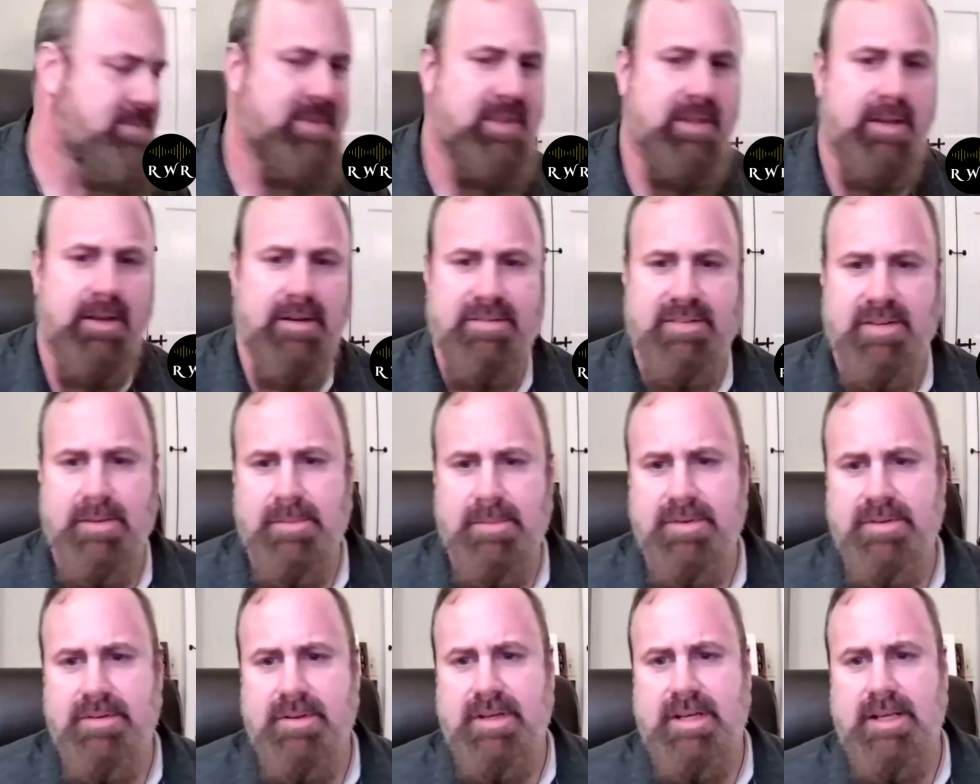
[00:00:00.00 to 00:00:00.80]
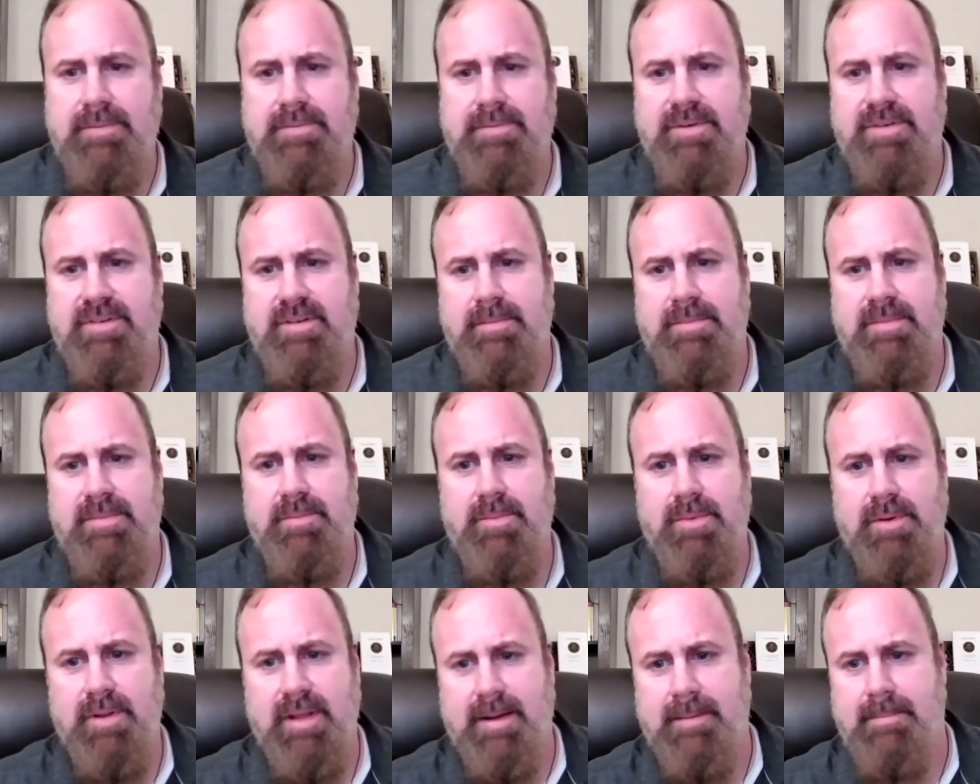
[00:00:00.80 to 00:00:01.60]
If someone's looking for something
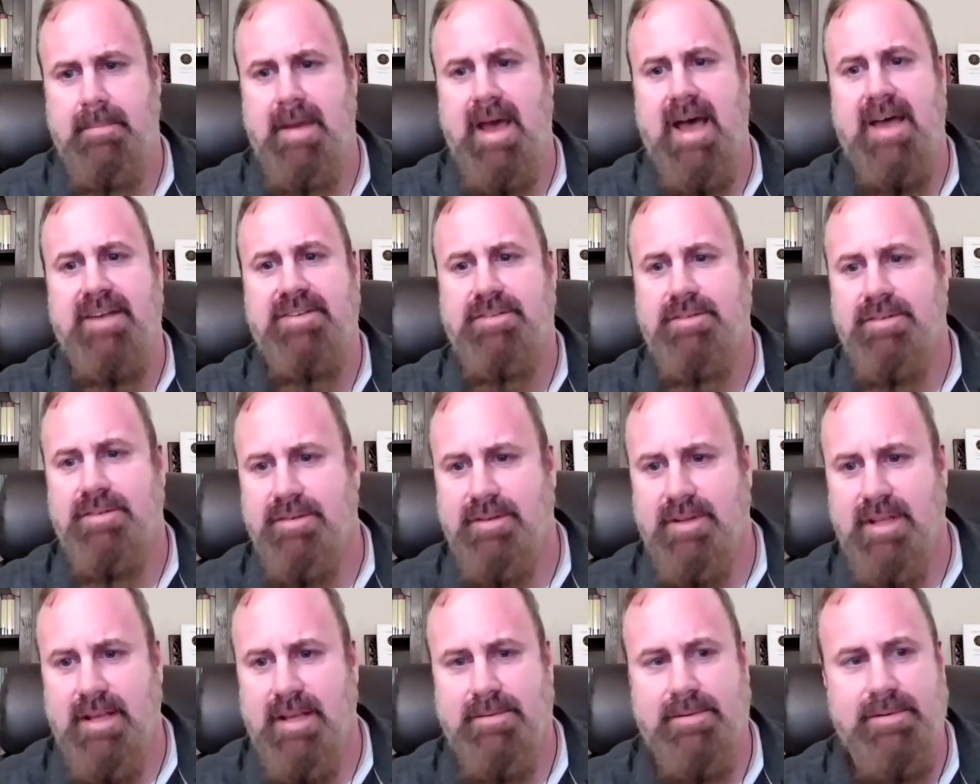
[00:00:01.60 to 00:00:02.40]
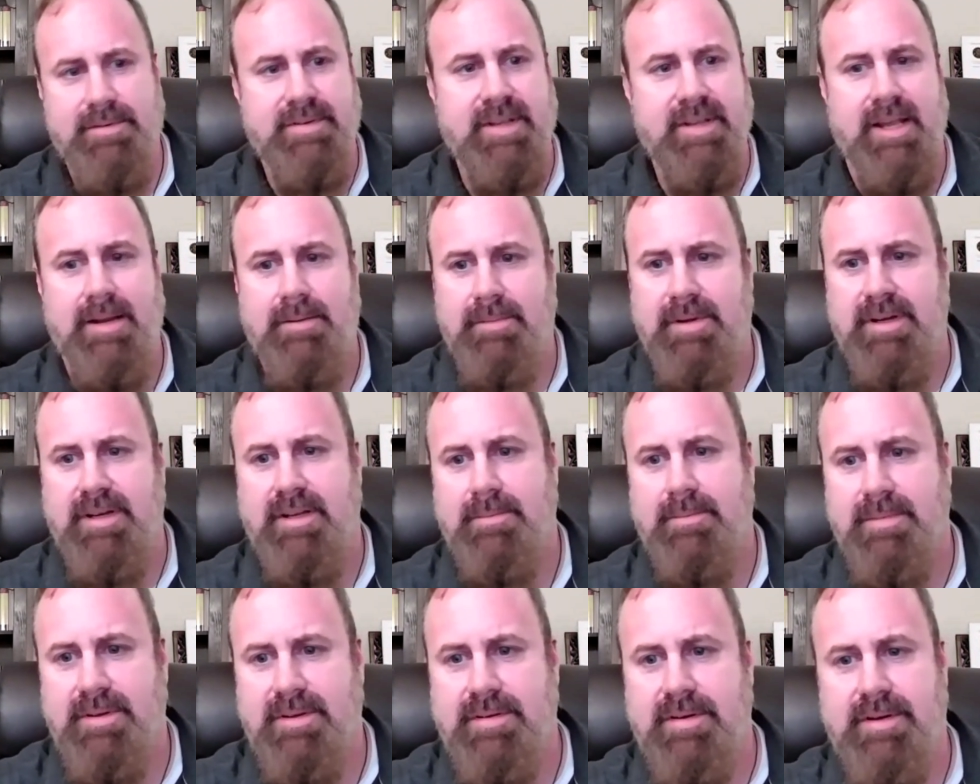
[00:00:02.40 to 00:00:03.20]
more like master's level type
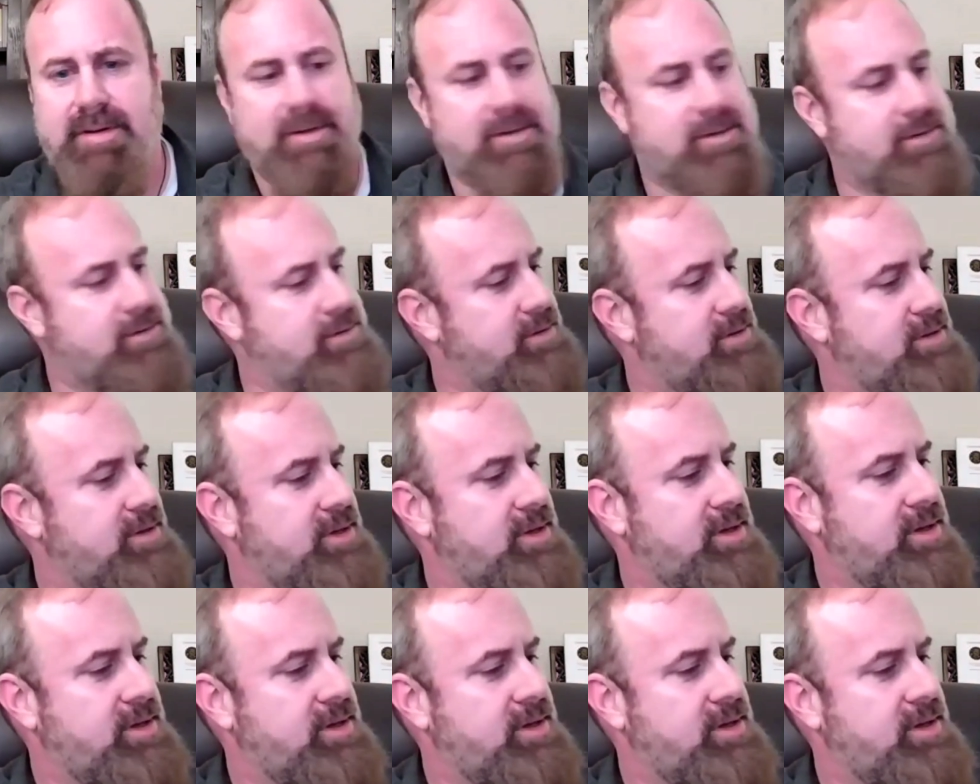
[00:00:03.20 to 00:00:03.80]
reading material,